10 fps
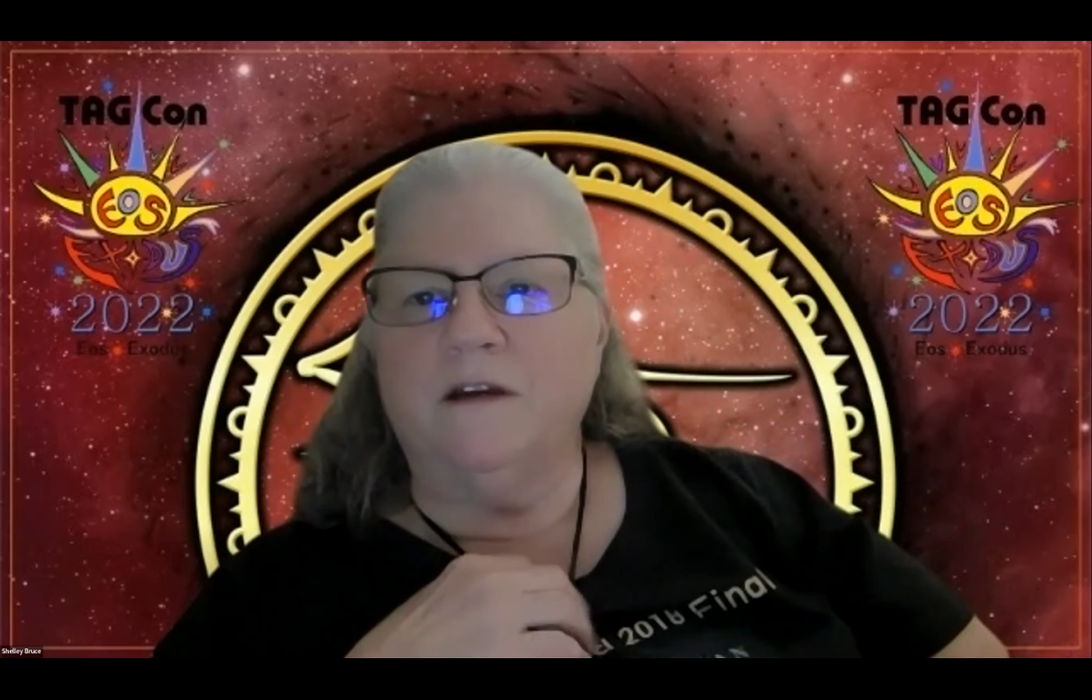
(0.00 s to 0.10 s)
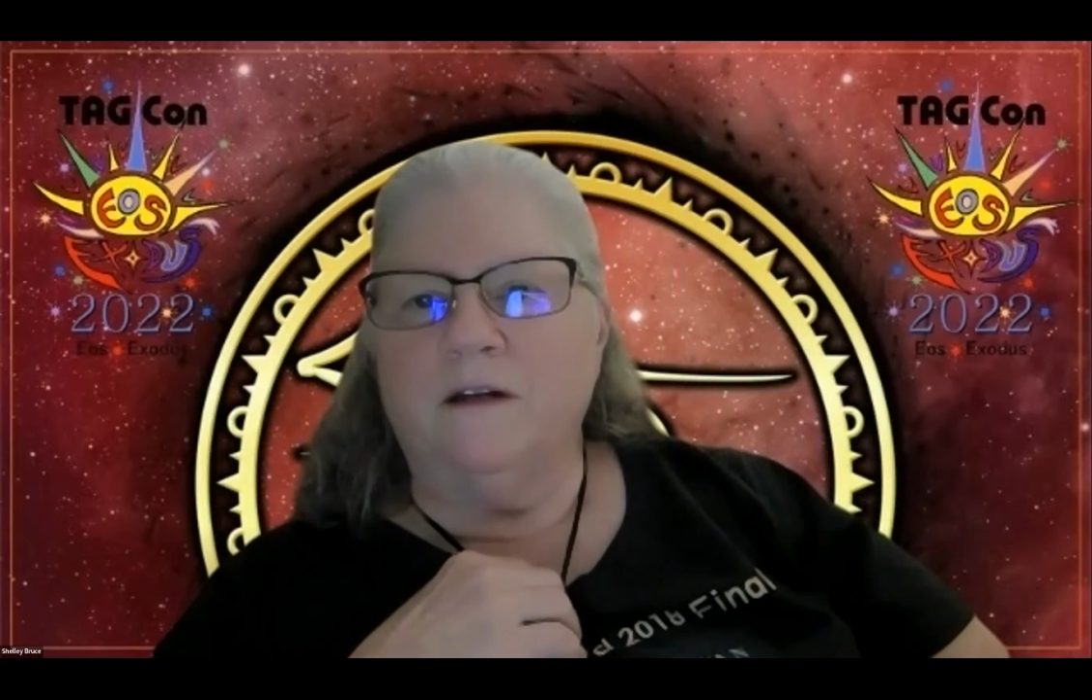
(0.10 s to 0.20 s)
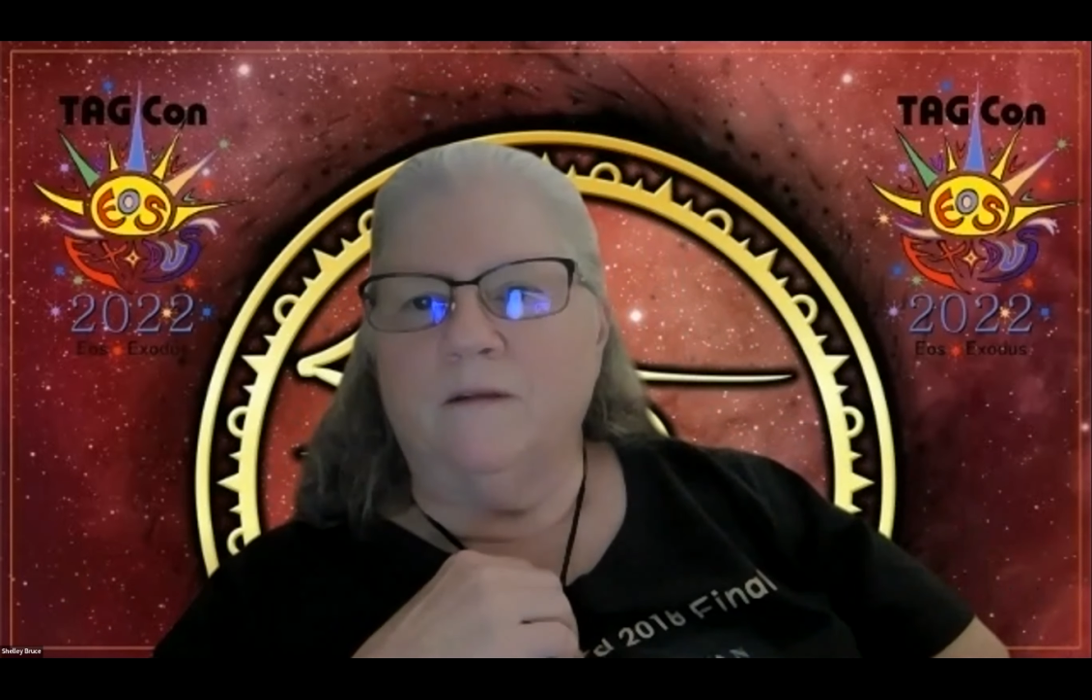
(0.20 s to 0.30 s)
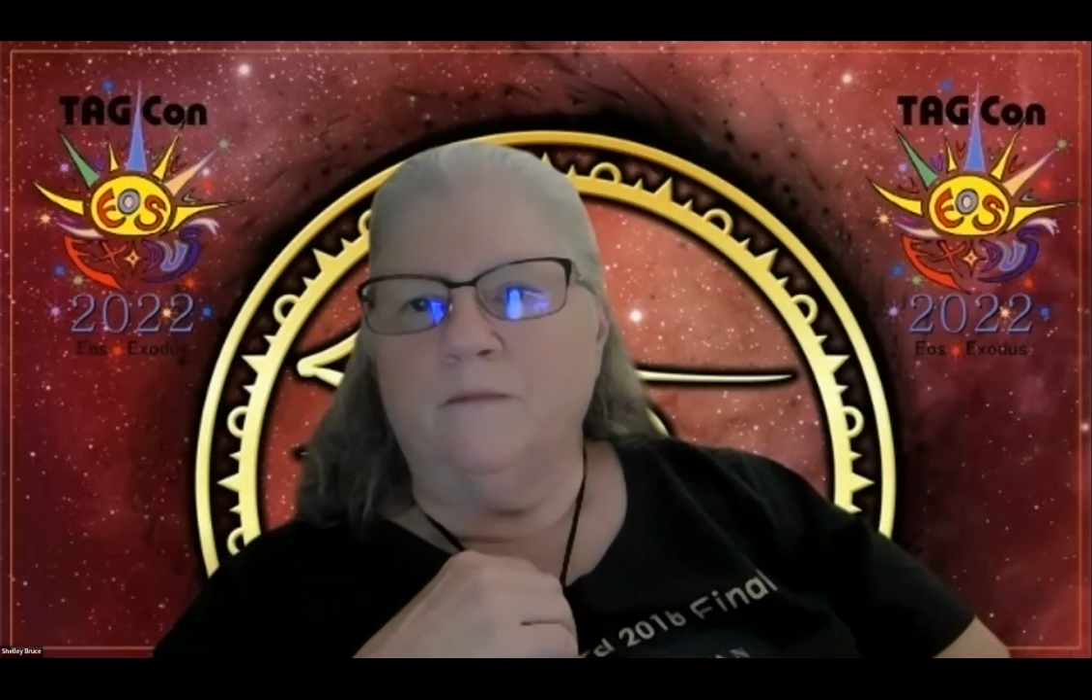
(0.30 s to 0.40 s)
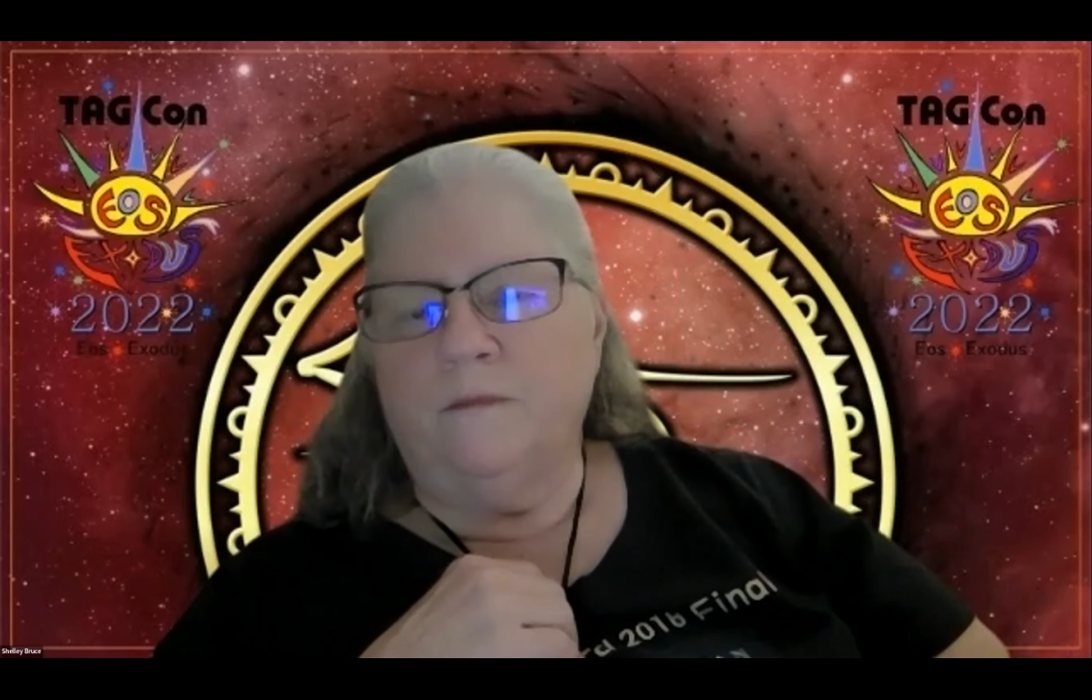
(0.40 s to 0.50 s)

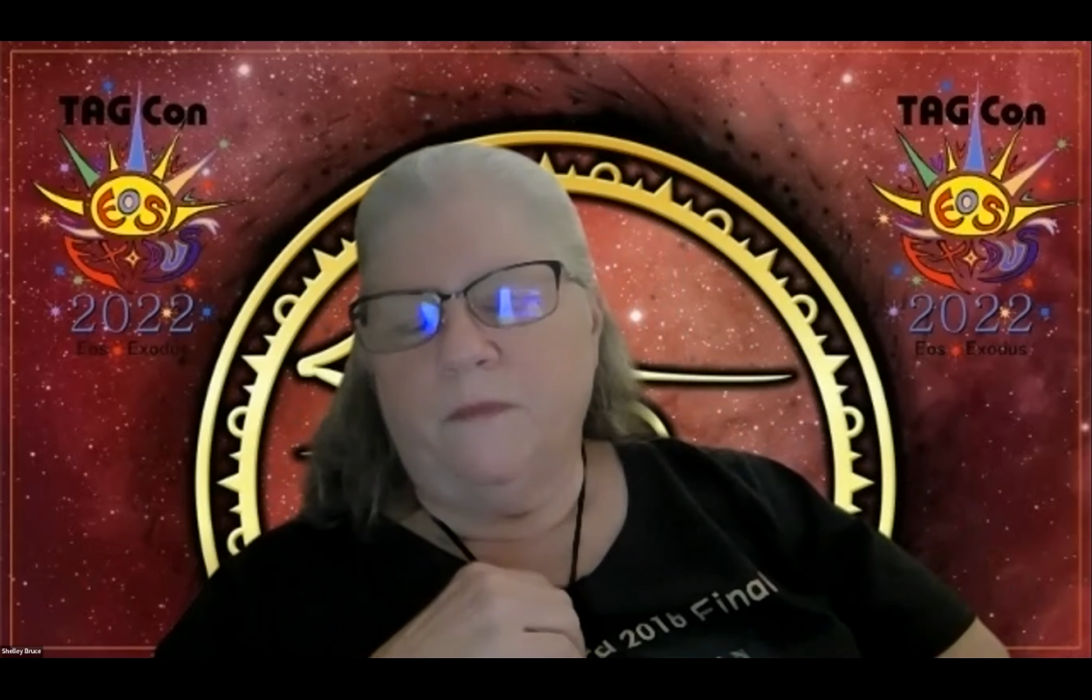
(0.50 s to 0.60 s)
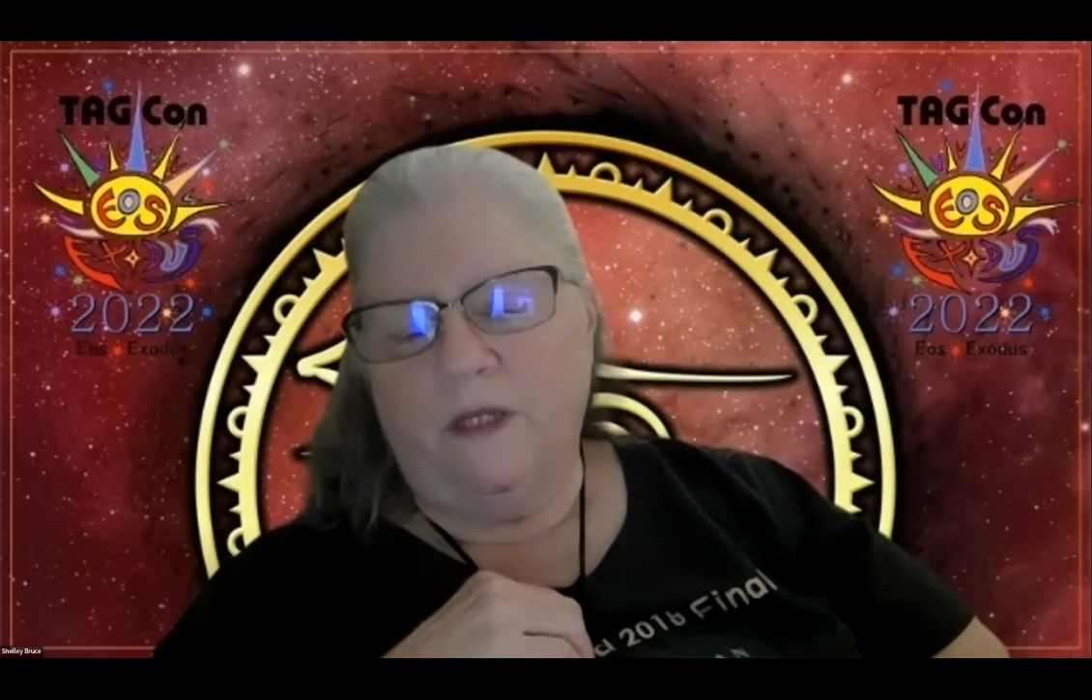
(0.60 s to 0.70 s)
um,